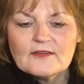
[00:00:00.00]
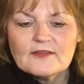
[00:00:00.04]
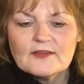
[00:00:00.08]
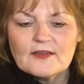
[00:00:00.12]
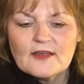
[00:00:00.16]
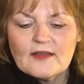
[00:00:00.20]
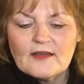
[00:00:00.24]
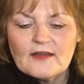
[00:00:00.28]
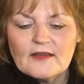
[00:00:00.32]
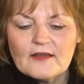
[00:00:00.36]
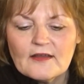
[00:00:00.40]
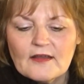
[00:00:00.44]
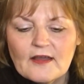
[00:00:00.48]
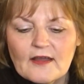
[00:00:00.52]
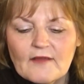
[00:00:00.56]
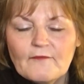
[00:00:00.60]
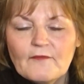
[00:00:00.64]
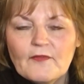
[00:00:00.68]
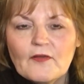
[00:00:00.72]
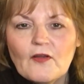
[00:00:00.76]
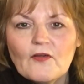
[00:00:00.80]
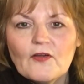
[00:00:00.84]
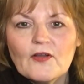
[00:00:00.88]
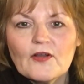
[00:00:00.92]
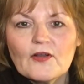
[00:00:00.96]
a
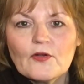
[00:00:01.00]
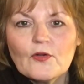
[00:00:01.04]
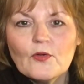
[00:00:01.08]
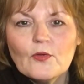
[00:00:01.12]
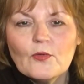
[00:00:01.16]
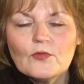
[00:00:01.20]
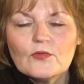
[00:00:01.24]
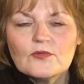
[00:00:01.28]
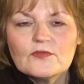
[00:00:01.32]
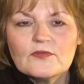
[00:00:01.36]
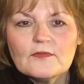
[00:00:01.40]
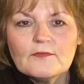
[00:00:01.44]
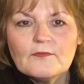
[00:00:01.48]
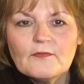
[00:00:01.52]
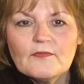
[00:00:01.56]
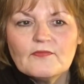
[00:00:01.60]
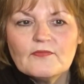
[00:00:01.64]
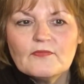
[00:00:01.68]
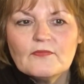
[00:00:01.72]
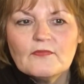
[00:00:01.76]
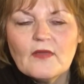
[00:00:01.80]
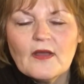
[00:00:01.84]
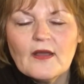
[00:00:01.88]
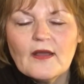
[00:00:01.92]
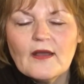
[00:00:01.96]
vlogger called
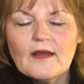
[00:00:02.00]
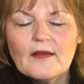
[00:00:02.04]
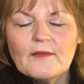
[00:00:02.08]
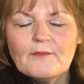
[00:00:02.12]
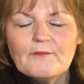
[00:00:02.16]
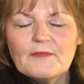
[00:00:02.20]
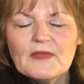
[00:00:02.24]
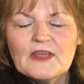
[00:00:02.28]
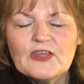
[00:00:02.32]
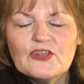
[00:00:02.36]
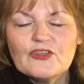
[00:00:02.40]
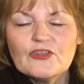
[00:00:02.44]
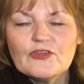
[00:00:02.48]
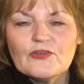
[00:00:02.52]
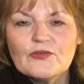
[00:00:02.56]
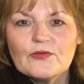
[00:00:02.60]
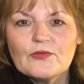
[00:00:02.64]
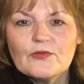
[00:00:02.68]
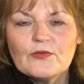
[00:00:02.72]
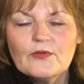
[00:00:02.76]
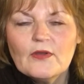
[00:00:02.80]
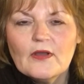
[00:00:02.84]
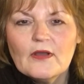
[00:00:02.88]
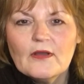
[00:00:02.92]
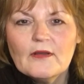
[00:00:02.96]

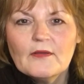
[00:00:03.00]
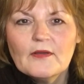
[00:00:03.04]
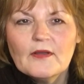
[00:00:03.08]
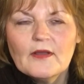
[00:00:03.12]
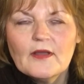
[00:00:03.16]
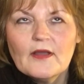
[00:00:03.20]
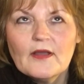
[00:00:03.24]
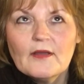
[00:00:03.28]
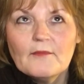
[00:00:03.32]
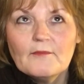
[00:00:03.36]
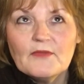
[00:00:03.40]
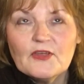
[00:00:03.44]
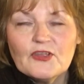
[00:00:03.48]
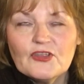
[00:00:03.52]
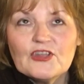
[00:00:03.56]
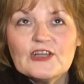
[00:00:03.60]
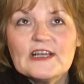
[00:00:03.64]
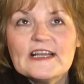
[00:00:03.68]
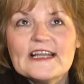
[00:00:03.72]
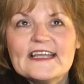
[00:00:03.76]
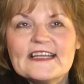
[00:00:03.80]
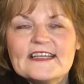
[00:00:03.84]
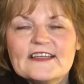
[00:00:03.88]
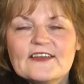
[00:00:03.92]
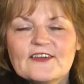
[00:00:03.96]
Micheline,
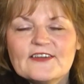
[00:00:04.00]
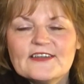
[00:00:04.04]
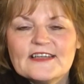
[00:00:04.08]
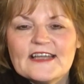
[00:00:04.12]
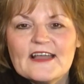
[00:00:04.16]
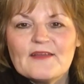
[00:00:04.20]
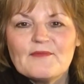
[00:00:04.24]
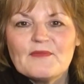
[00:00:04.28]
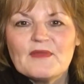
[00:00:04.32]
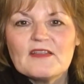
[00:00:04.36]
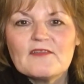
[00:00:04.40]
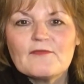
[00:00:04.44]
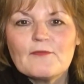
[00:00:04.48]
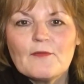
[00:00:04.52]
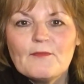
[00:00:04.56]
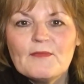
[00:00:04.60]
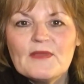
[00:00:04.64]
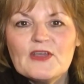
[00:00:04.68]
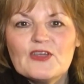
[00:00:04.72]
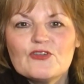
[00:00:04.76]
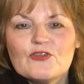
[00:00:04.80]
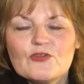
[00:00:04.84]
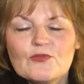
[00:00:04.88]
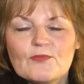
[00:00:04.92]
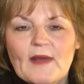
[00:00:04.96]
her name is, from
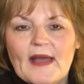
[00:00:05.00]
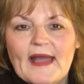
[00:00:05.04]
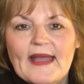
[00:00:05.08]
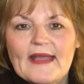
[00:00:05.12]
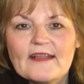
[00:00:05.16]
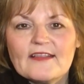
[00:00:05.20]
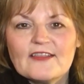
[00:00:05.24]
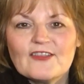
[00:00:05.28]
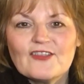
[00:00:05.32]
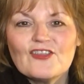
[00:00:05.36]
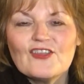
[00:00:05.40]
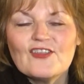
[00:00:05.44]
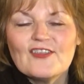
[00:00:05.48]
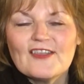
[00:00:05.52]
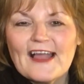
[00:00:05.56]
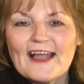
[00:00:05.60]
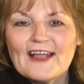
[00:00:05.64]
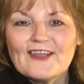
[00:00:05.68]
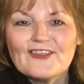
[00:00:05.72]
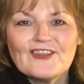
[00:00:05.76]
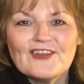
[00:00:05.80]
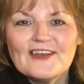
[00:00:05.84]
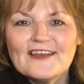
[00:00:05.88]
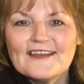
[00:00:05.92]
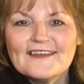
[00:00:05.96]
Michu Makes. She
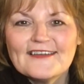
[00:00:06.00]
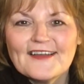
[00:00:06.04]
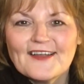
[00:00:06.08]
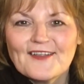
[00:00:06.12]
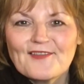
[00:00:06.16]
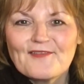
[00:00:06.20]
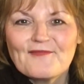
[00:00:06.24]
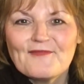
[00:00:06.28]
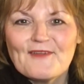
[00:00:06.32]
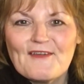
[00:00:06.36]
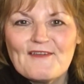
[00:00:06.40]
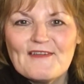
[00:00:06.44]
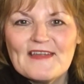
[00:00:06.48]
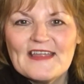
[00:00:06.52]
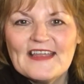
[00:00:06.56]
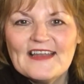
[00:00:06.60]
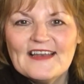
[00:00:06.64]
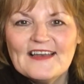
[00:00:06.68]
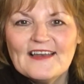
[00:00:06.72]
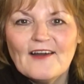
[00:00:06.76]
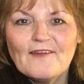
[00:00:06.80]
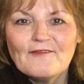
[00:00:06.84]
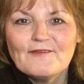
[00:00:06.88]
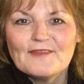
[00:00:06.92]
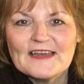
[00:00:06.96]
actually does very
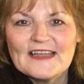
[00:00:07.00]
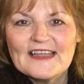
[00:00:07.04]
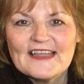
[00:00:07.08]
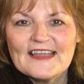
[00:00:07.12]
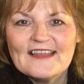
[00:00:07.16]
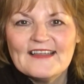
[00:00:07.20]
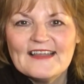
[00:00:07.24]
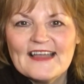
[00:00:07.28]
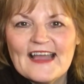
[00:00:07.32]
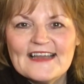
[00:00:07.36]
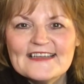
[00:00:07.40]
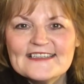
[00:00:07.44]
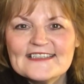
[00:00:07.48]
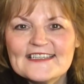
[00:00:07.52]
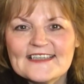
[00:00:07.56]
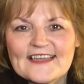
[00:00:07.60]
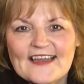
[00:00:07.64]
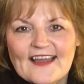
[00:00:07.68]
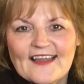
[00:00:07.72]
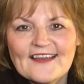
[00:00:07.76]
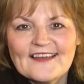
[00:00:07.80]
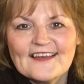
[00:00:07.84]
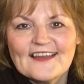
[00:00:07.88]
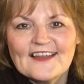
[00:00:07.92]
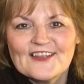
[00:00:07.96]
lovely,
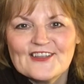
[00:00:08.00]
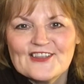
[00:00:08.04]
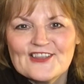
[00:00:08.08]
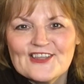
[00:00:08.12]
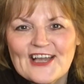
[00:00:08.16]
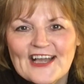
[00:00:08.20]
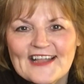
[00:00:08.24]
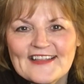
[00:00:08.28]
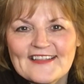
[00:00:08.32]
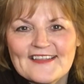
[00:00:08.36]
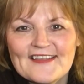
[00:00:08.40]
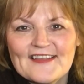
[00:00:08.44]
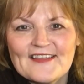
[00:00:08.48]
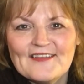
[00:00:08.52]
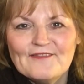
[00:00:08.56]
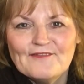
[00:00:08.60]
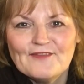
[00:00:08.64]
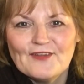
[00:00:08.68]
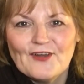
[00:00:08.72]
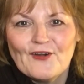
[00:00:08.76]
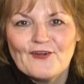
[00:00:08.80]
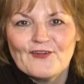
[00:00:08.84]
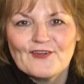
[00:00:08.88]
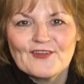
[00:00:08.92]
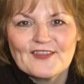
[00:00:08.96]
entertaining, chatty
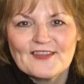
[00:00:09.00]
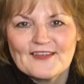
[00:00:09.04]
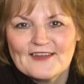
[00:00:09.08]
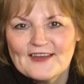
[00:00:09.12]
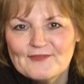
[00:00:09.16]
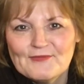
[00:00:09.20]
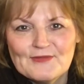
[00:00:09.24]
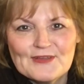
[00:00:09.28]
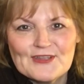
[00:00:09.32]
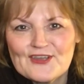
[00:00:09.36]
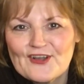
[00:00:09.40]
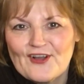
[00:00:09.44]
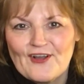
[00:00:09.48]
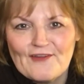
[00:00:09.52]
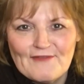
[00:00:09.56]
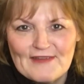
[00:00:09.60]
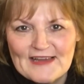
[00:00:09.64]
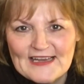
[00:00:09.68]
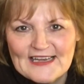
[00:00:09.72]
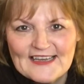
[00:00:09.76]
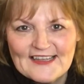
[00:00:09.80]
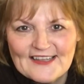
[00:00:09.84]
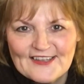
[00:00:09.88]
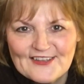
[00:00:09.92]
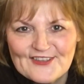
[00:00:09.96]
vlogs, and which I
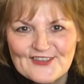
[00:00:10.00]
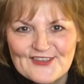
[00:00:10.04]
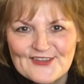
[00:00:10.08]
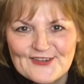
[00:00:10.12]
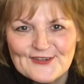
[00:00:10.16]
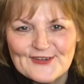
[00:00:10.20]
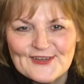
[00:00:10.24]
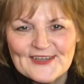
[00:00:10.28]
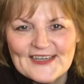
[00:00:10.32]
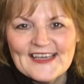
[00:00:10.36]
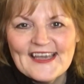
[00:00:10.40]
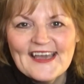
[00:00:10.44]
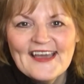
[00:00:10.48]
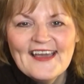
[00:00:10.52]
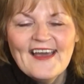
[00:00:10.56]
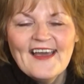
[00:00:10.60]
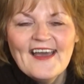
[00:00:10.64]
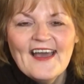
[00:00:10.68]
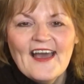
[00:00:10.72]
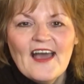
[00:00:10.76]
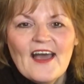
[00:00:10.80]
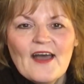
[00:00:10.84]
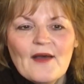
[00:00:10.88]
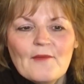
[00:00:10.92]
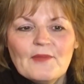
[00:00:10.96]
really enjoy.
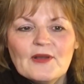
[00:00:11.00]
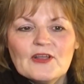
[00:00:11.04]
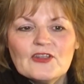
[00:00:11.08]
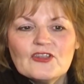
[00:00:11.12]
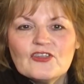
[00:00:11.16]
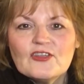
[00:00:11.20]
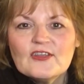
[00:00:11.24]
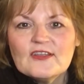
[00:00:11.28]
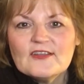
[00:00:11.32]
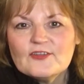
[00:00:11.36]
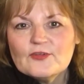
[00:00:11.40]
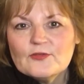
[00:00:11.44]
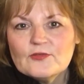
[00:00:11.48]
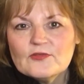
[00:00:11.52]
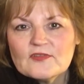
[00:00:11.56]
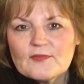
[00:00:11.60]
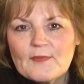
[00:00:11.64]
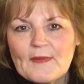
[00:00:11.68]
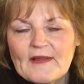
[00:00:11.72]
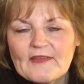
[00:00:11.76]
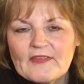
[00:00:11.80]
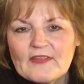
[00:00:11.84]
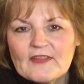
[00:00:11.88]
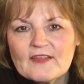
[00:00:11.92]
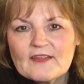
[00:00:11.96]
But she talked
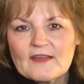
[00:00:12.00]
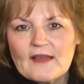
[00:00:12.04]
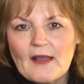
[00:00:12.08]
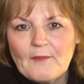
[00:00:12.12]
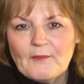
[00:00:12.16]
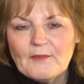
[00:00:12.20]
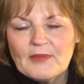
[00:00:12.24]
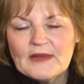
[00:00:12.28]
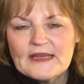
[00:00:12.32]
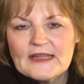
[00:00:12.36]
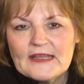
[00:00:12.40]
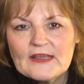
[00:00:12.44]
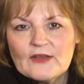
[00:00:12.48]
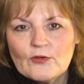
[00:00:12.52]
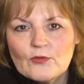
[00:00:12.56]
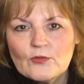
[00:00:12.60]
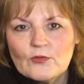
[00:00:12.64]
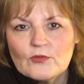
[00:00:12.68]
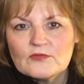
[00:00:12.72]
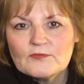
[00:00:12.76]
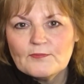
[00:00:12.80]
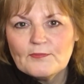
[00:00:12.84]
about this company called